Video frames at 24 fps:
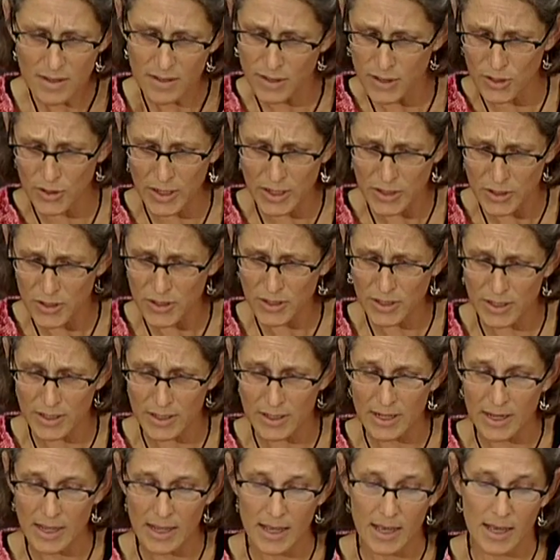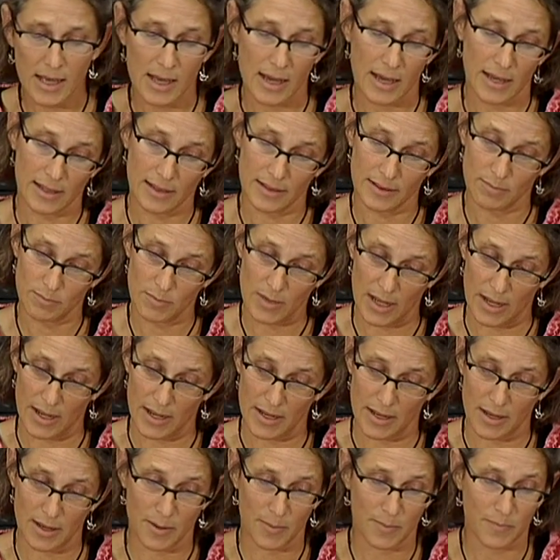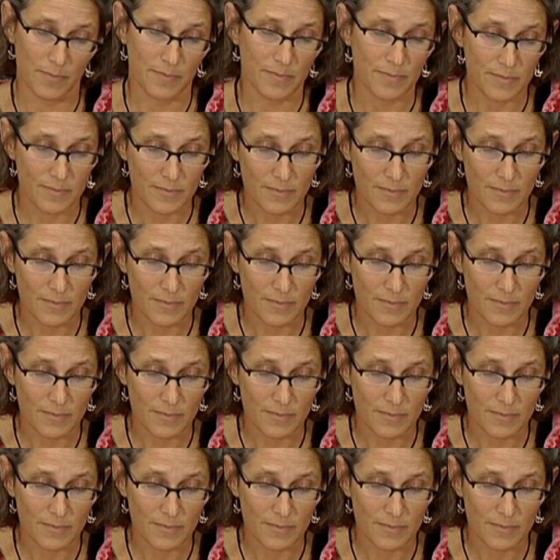So I took it, I, I, um,